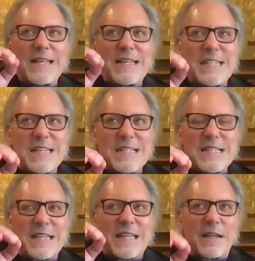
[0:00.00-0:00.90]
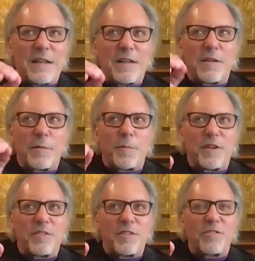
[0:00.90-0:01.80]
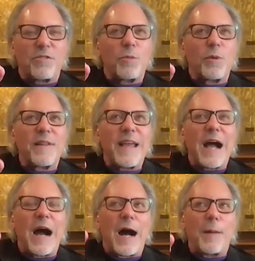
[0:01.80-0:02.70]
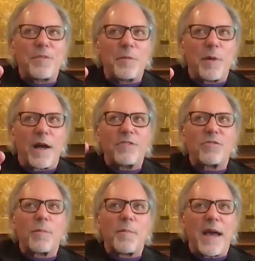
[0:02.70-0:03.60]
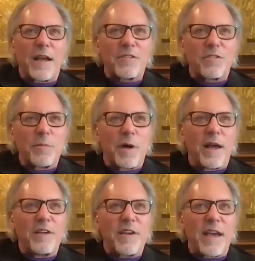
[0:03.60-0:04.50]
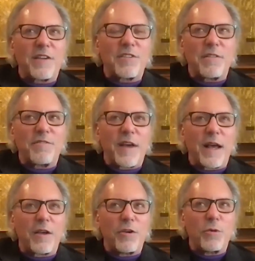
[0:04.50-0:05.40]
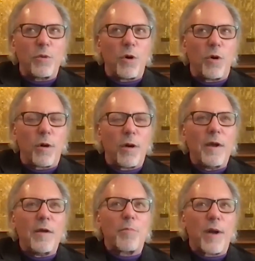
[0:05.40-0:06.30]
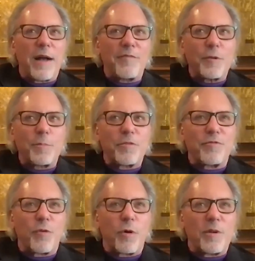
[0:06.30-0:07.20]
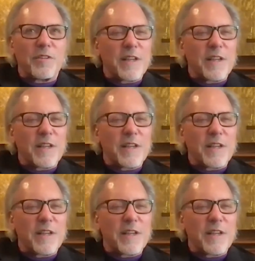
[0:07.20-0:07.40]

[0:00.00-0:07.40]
didn't get into their business to really optimize or maximize asset value or profit performance.